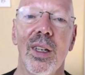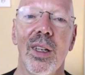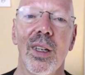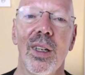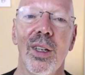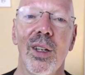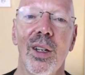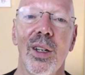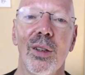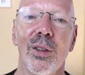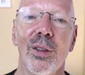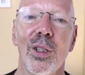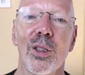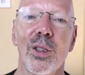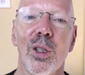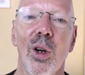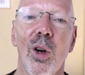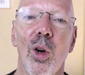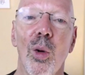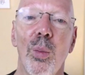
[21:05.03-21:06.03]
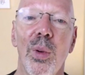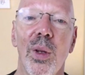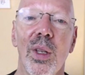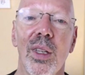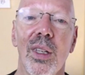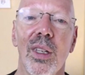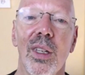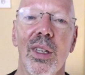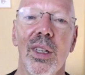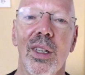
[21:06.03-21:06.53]
You know, just
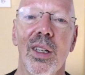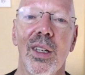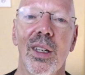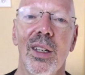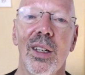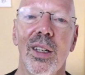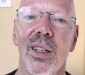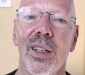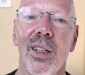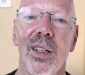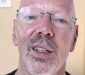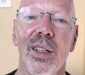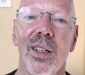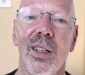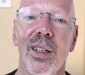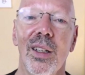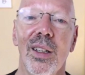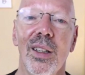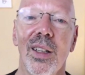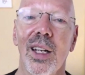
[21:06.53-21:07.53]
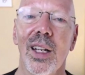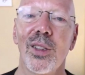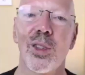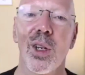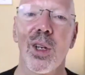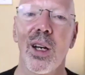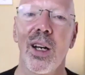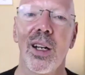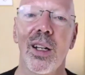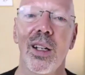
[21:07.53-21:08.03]
open. That's
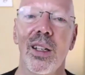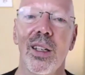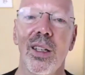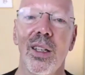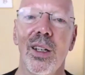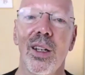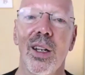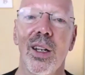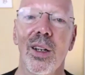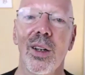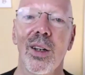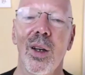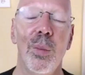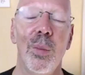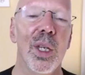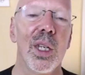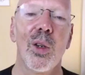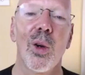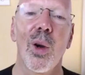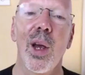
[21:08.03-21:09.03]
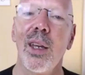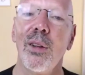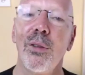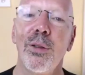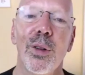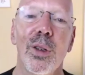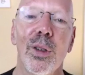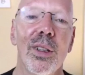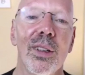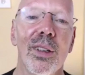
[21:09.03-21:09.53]
all. You know, be
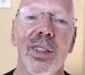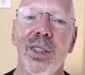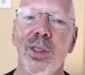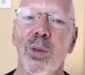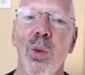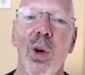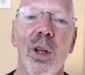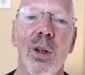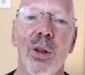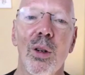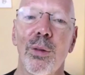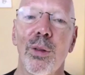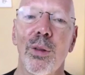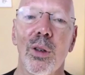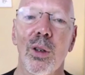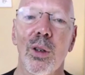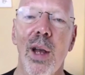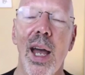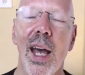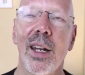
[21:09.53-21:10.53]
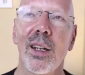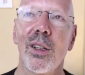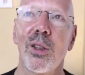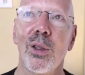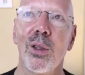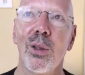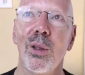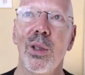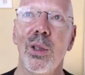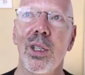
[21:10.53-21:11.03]
grateful is wonderful.
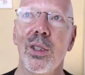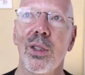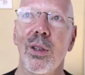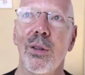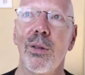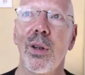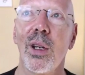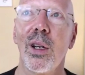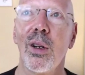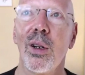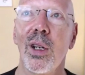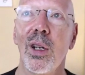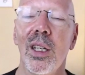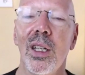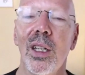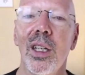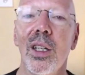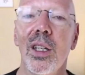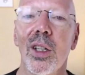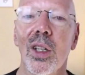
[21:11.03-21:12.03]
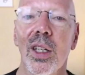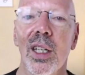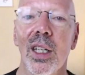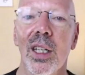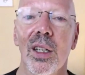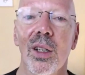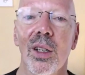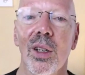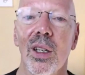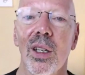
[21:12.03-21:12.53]
Gratitude is a very
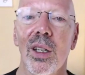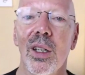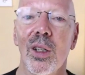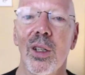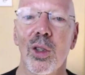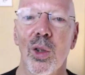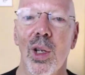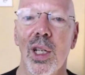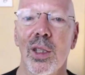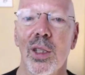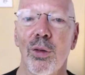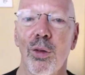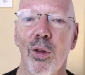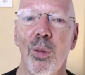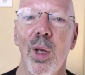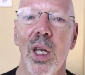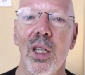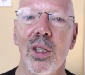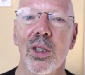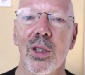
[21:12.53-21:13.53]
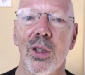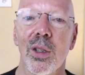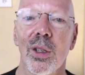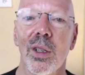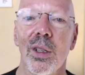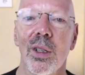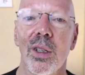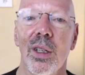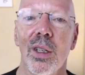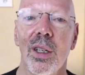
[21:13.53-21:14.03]
healing, transformational